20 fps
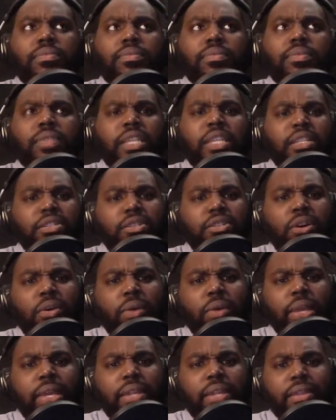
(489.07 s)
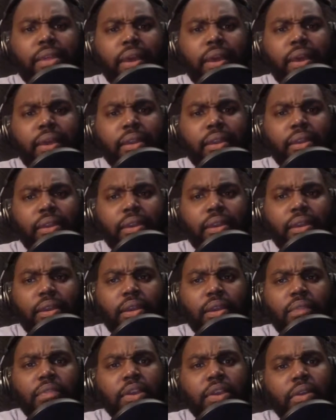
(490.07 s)
and so in that,
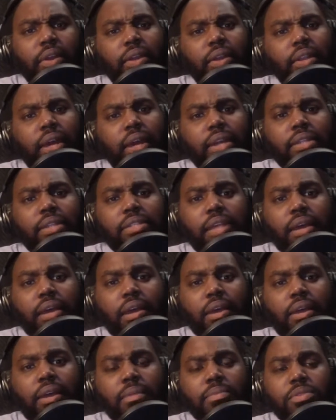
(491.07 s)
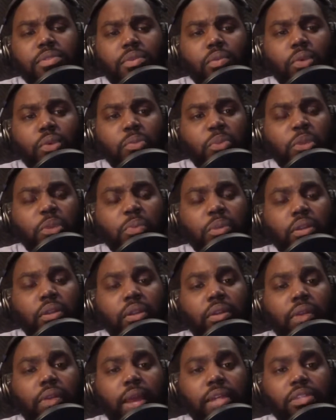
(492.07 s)
there are a lot of times when people are
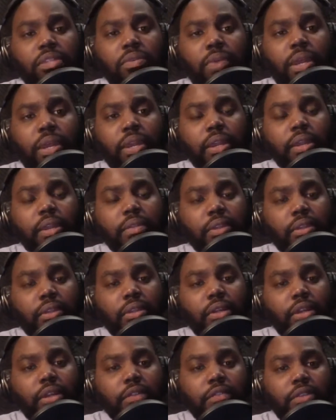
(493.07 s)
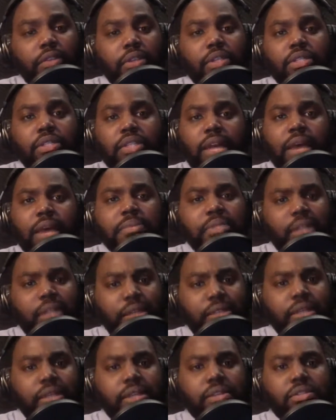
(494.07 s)
graduating and they're looking for these jobs. And I
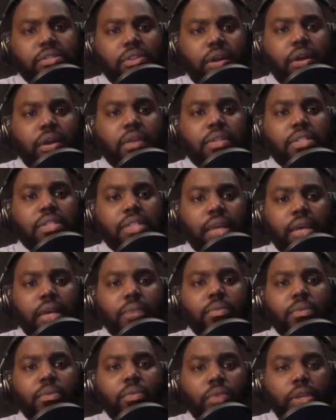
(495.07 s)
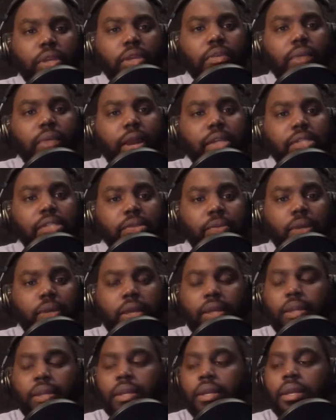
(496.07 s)
say this all the time. When we
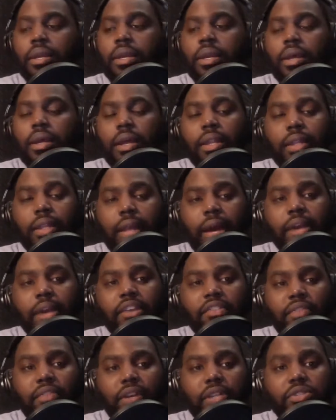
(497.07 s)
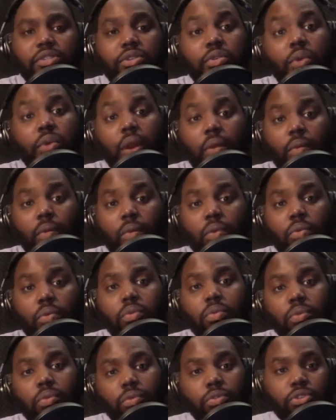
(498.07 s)
graduate, a lot of us
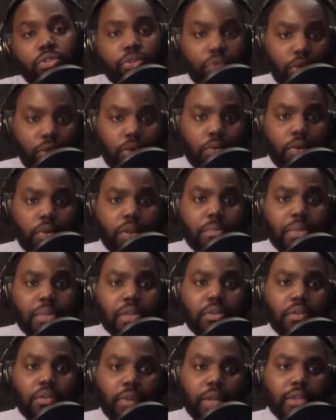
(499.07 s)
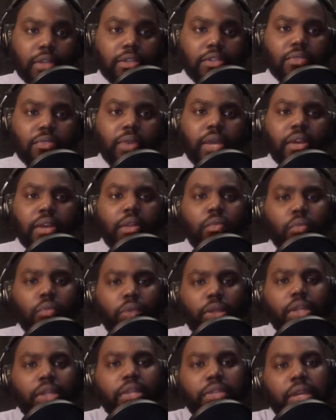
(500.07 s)
who truly want to be directors, right, are
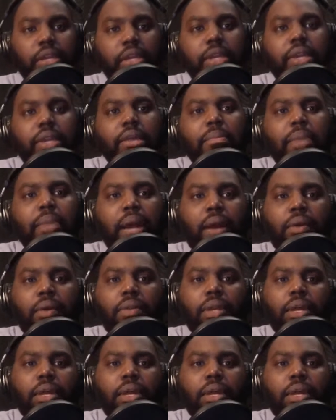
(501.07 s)
really thinking about